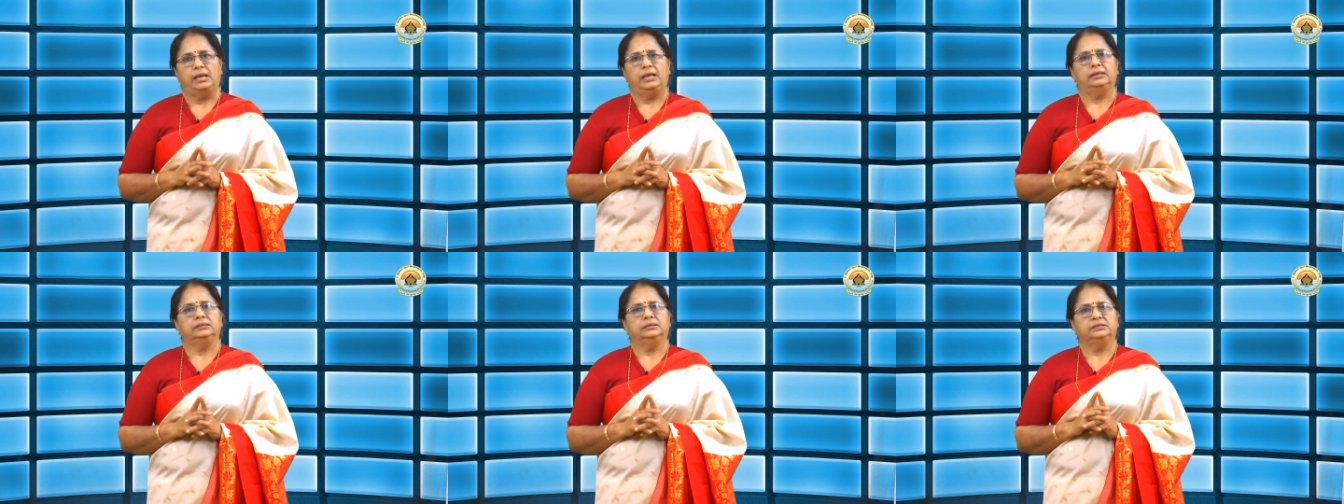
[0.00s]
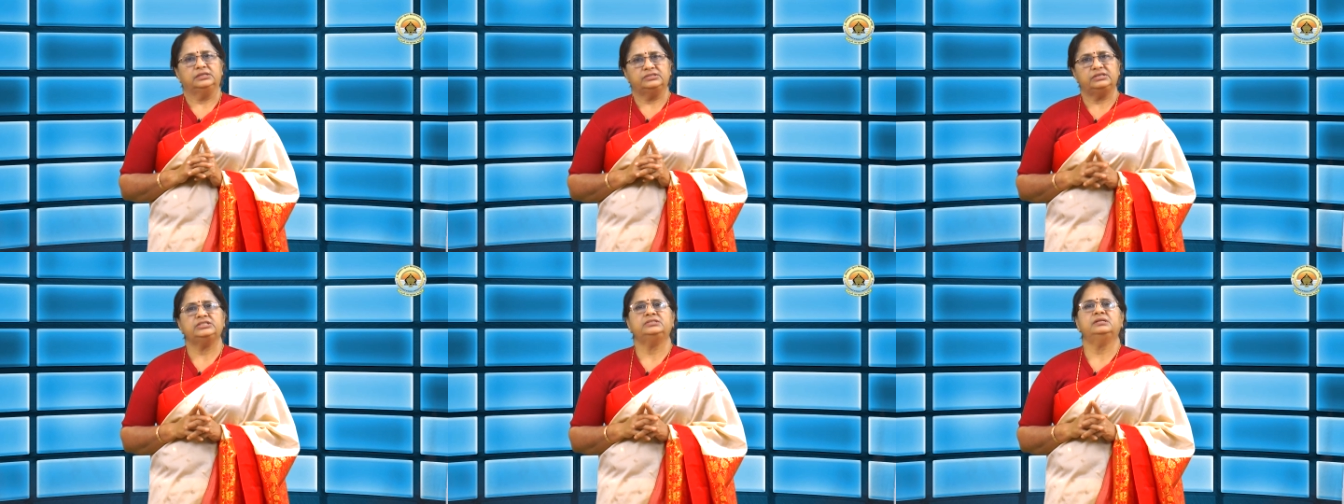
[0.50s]
And the
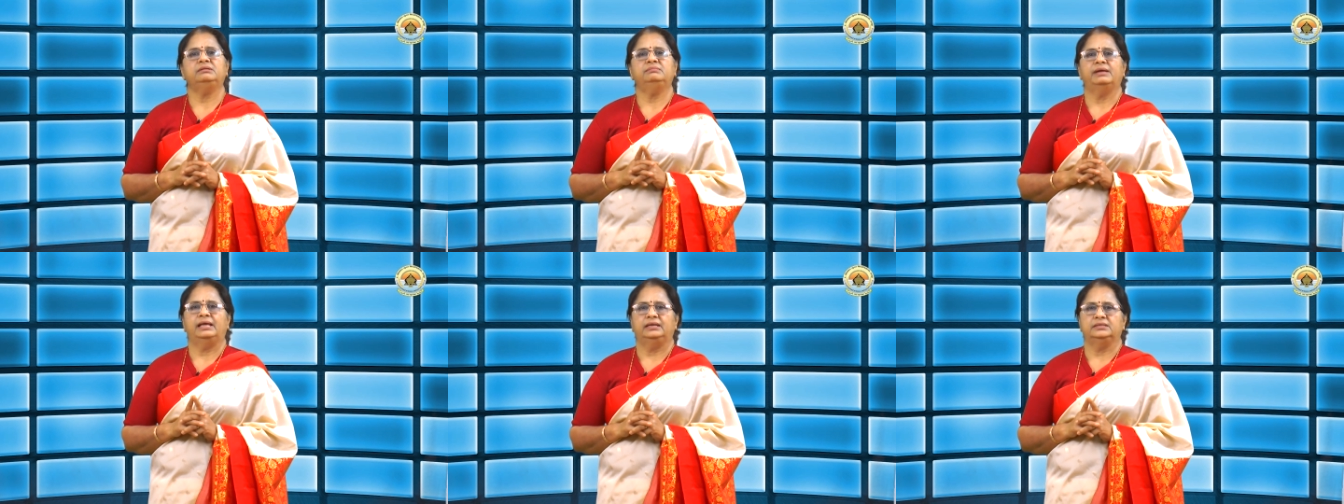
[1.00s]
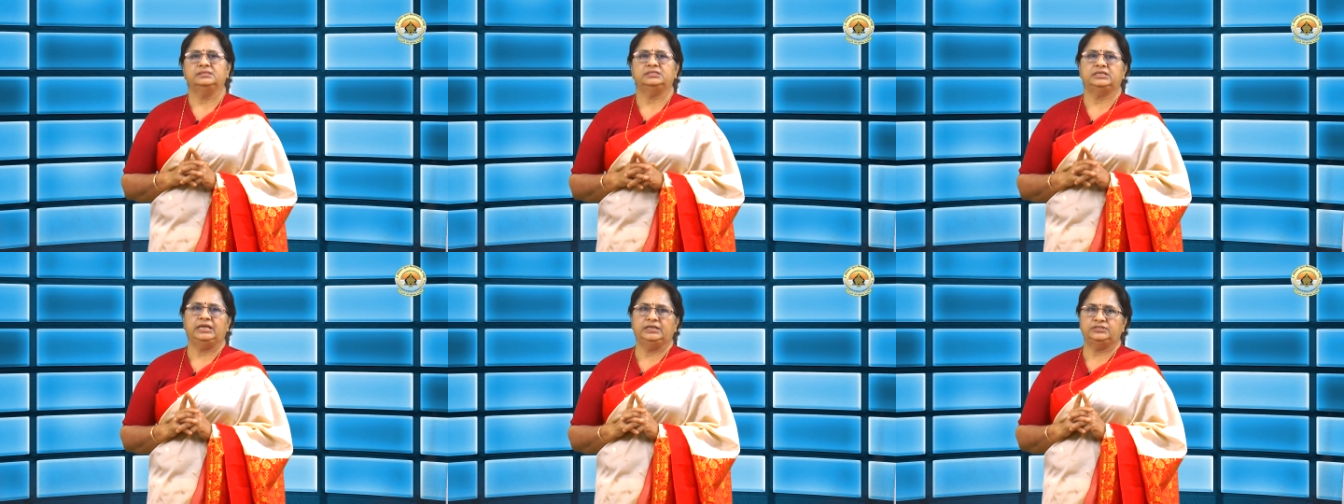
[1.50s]
decisional balance
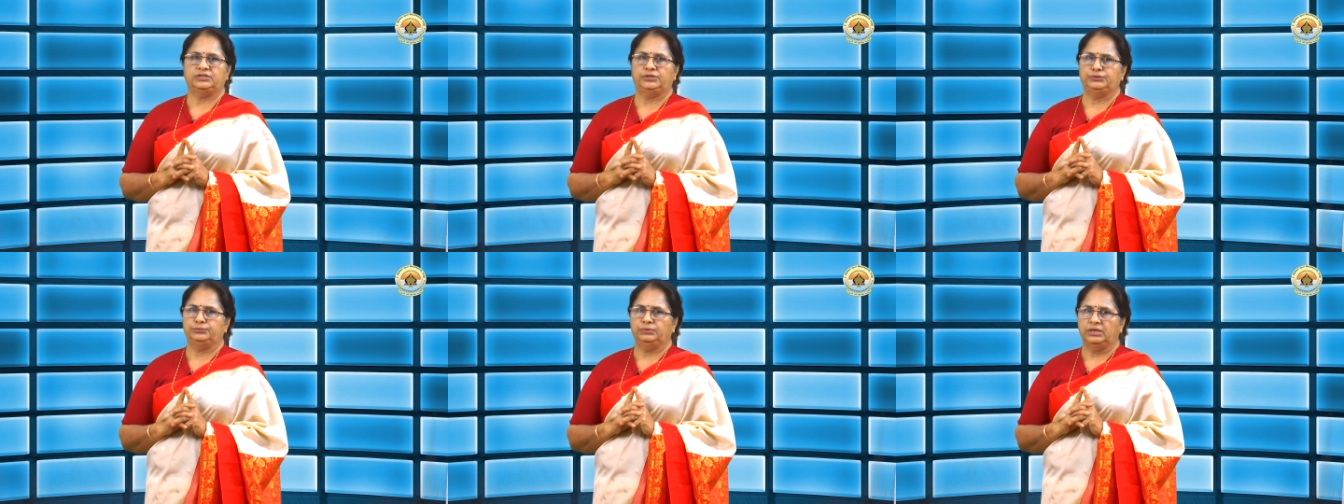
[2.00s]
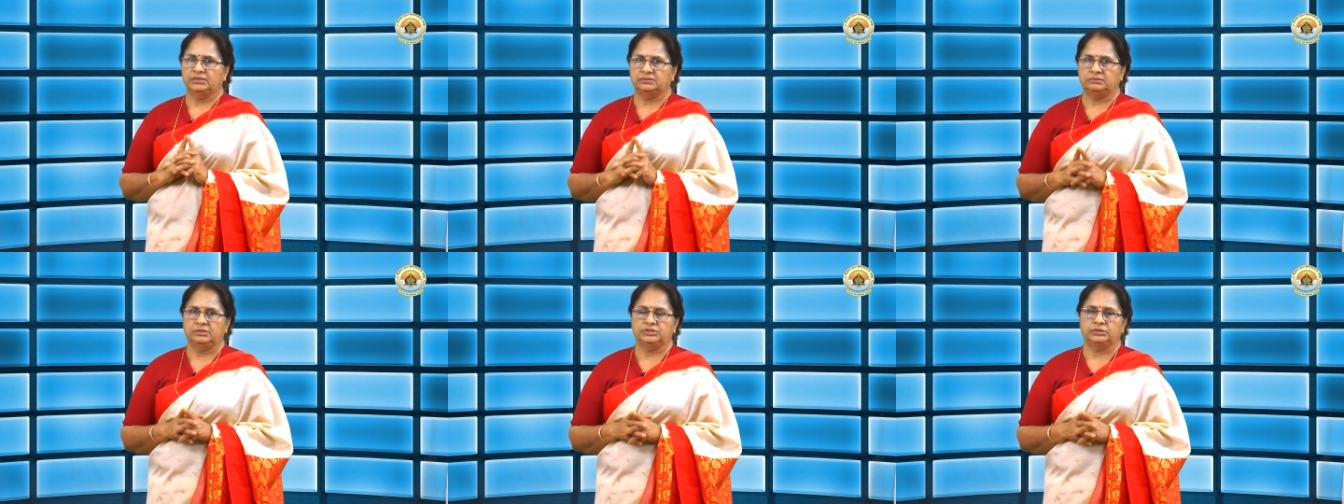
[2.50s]
takes into
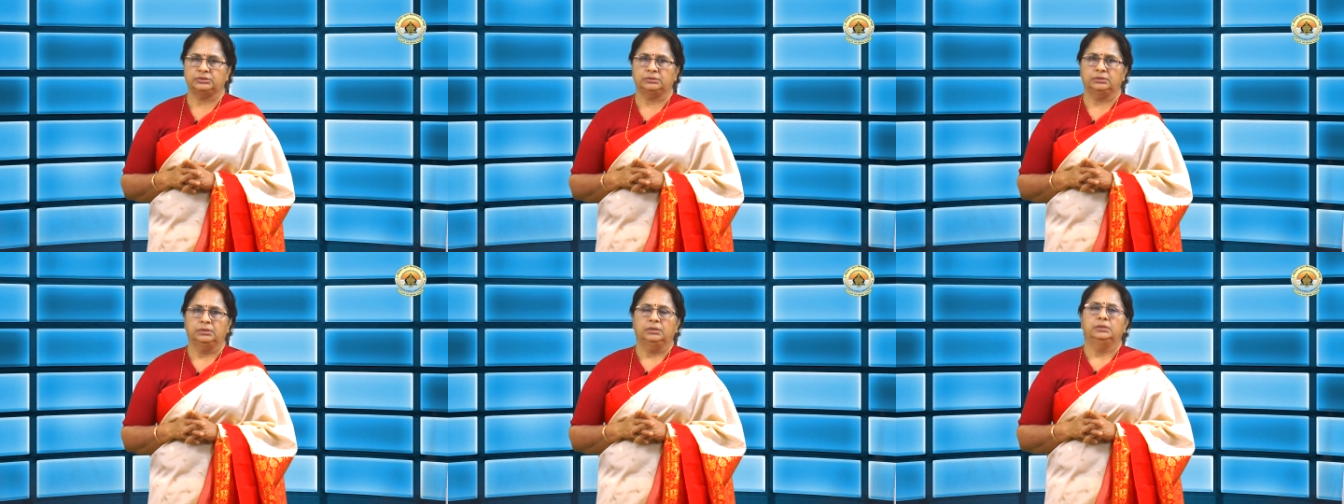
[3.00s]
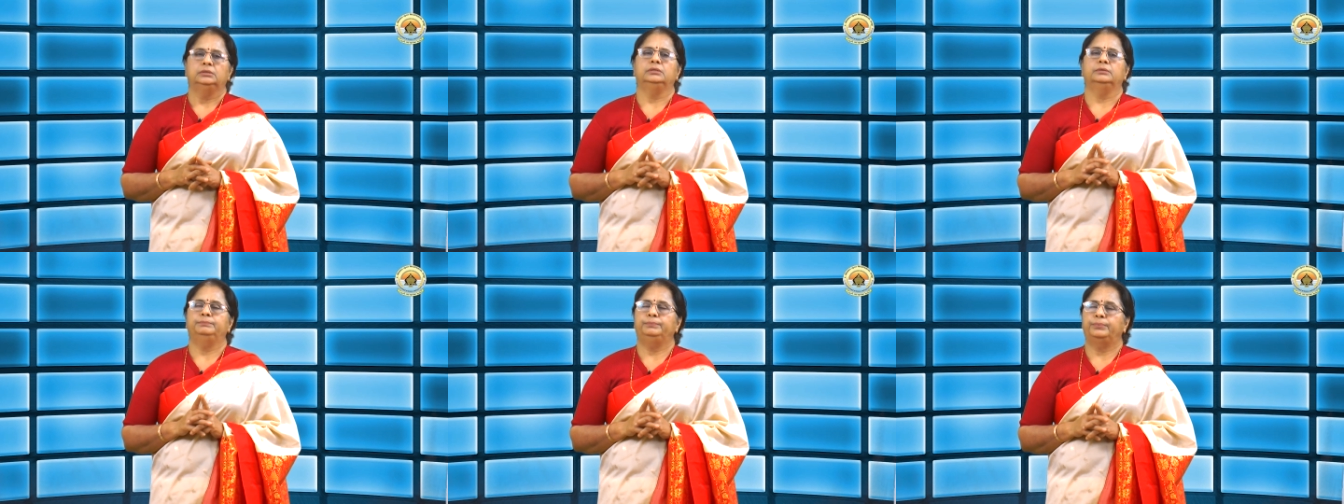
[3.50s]
consideration
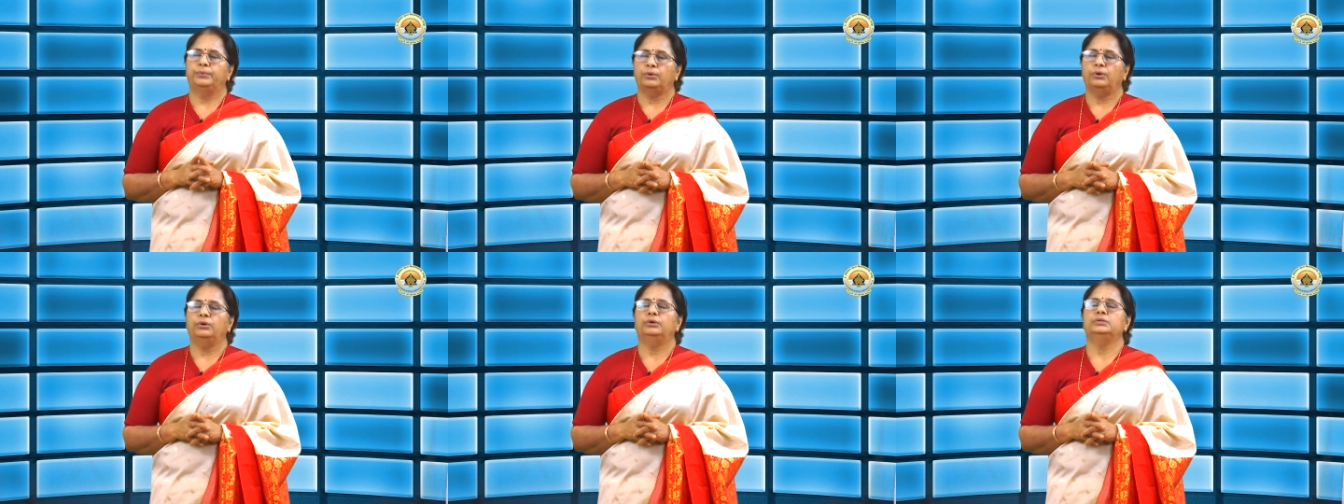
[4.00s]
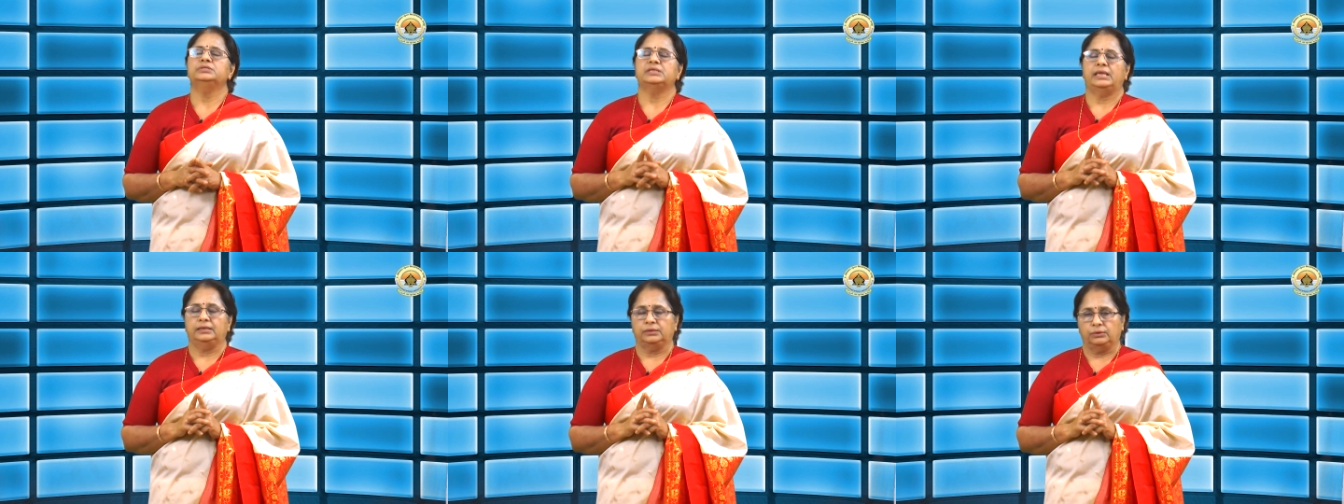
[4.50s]
the pros
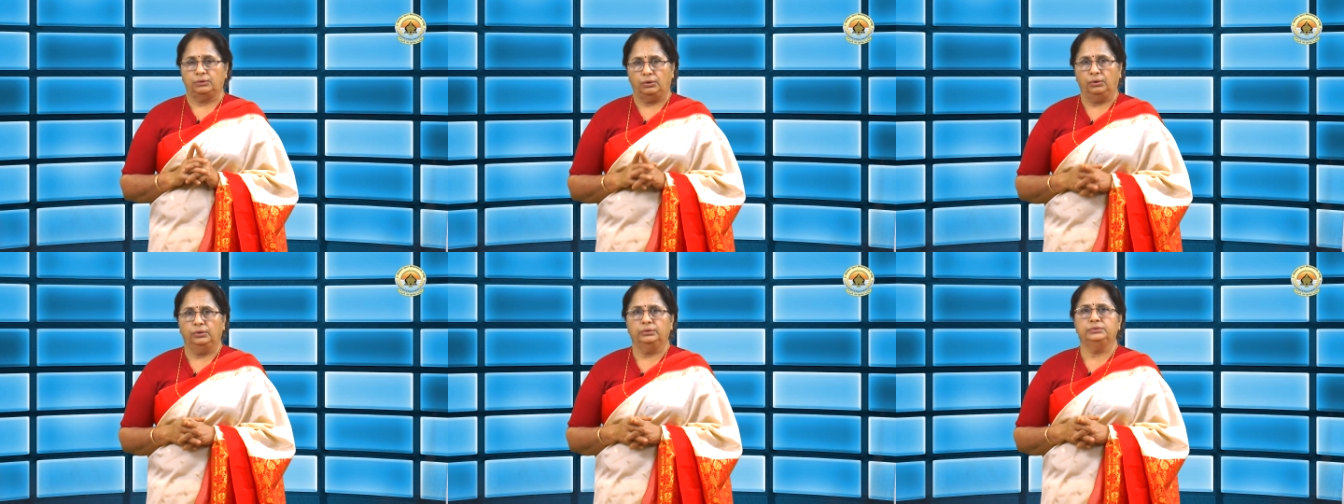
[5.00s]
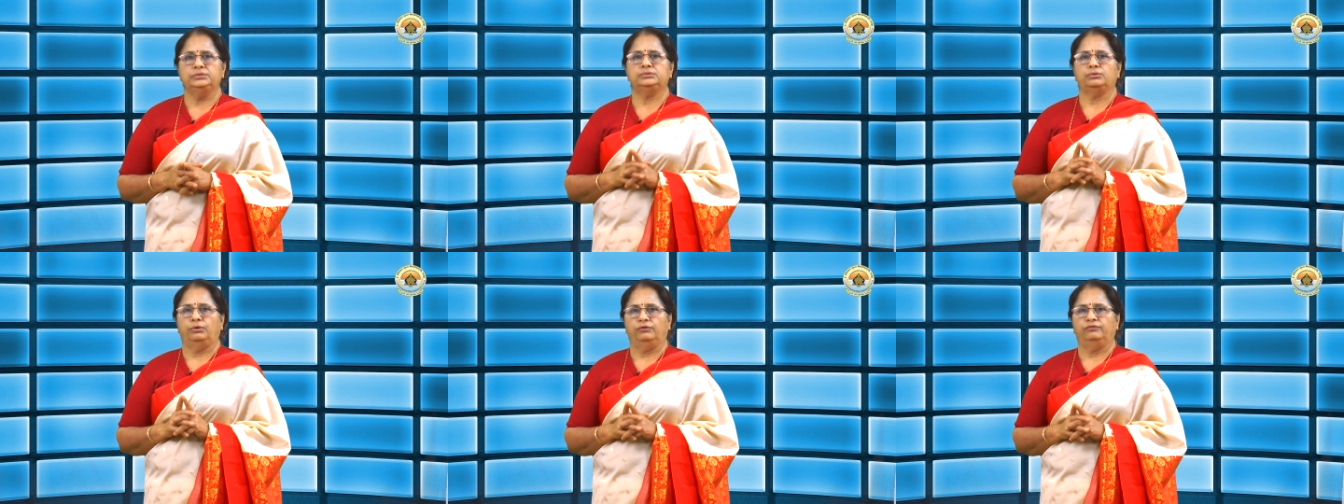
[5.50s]
and
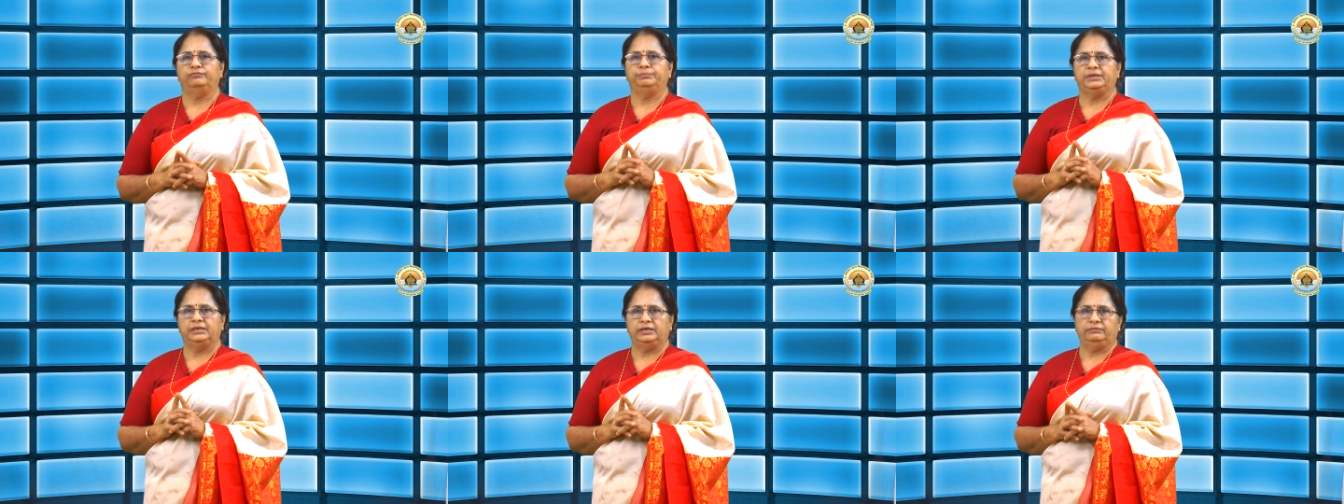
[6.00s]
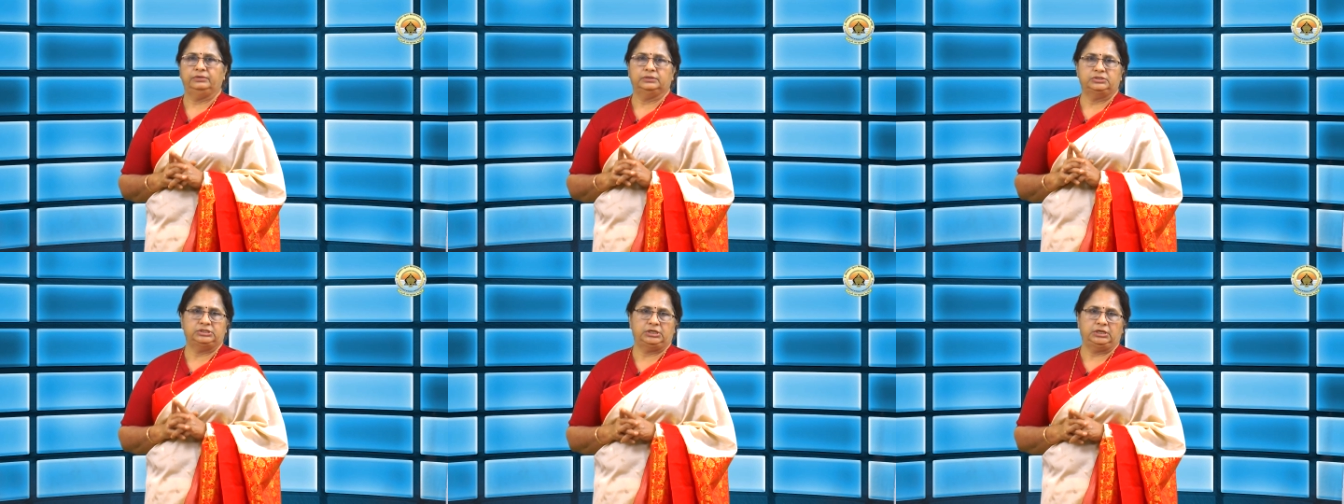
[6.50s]
cons of
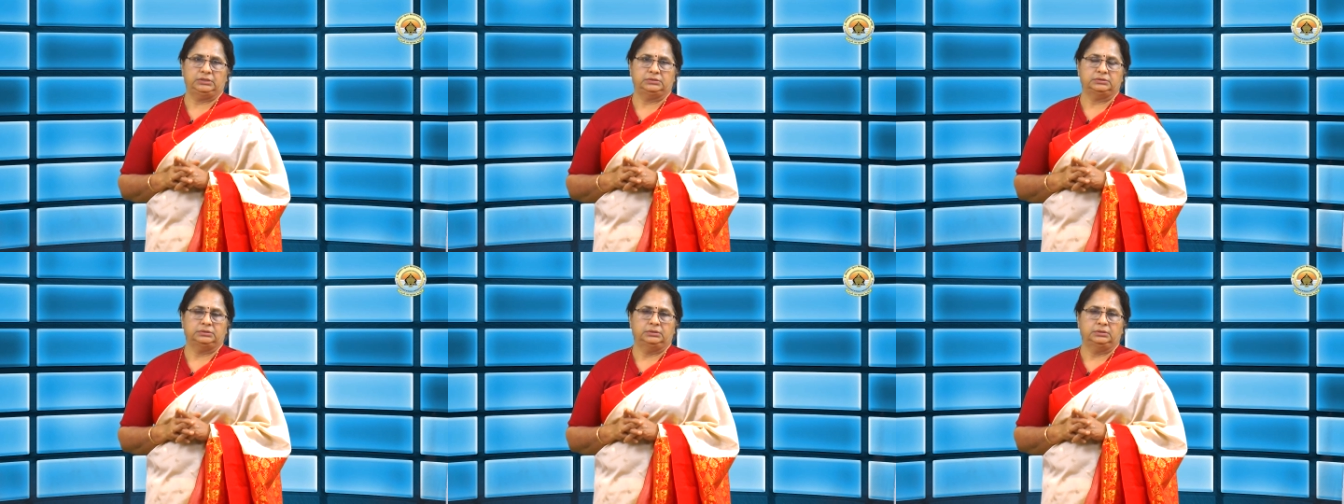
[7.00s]
behavior change.